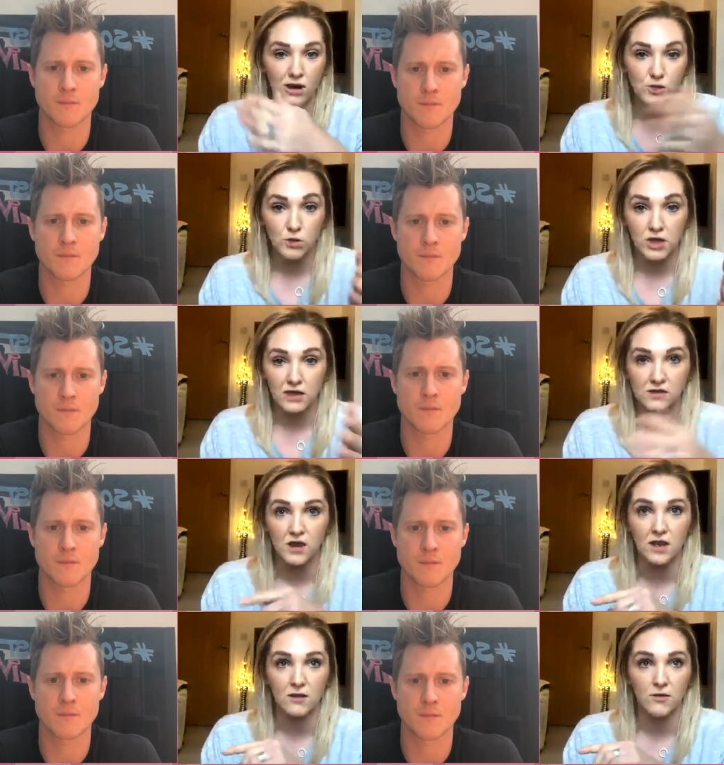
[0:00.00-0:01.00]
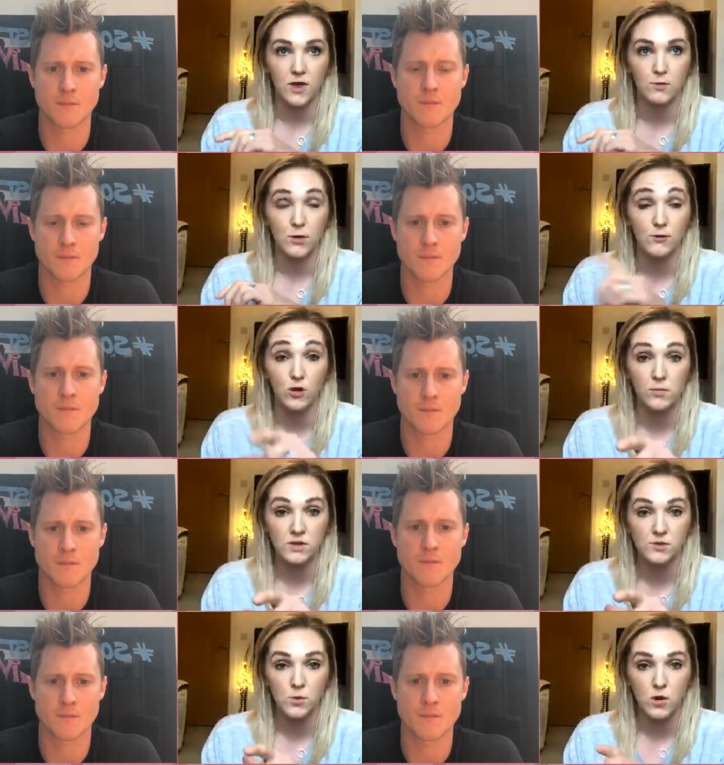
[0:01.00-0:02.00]
Speaker 1: thing, certainly for performance
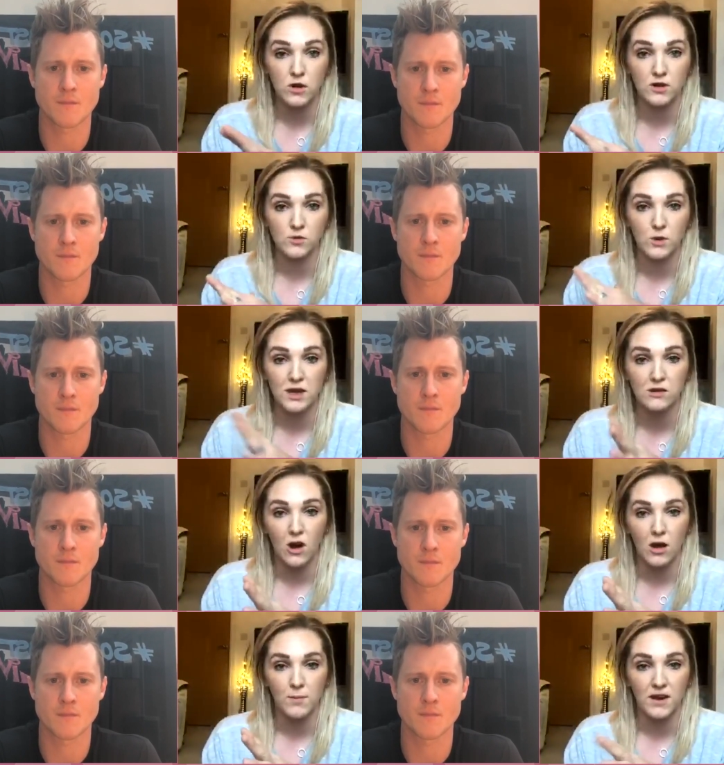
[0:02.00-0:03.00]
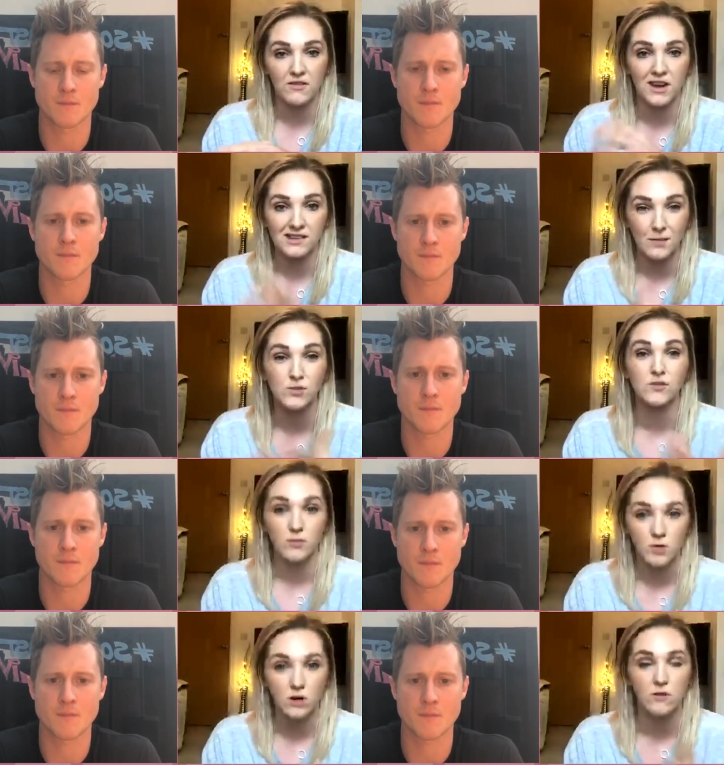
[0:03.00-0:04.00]
sport, because we had got a bit of an exemption from the
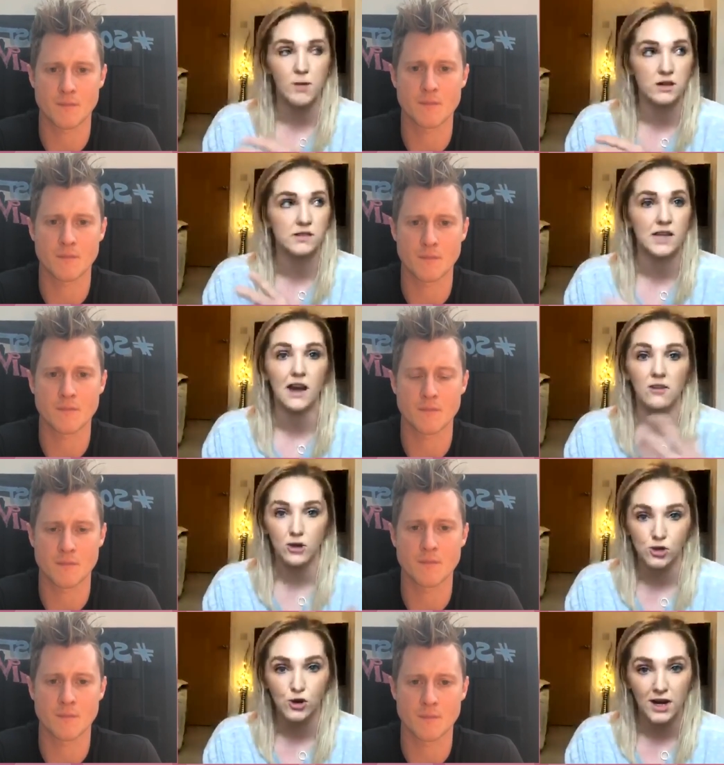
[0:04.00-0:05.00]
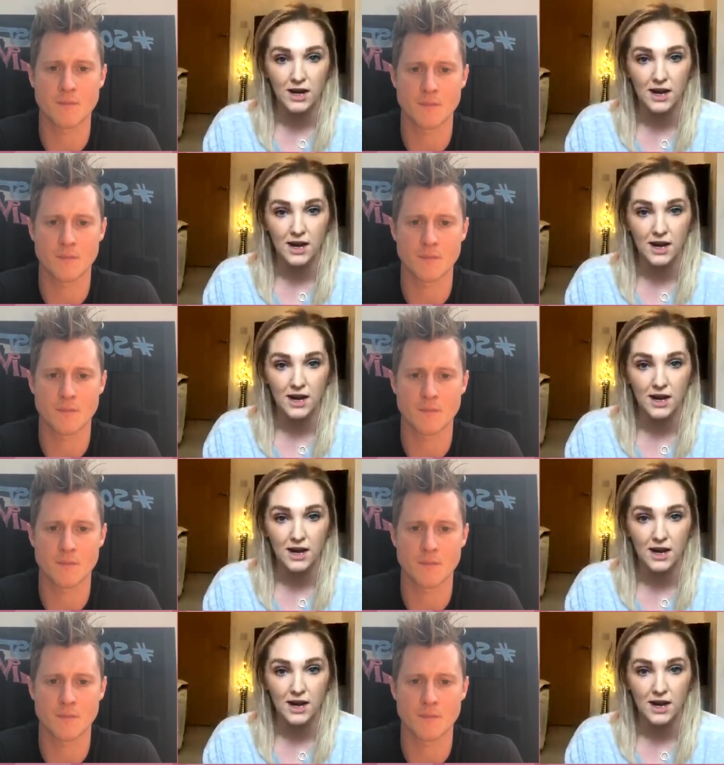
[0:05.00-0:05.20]
government to carry on training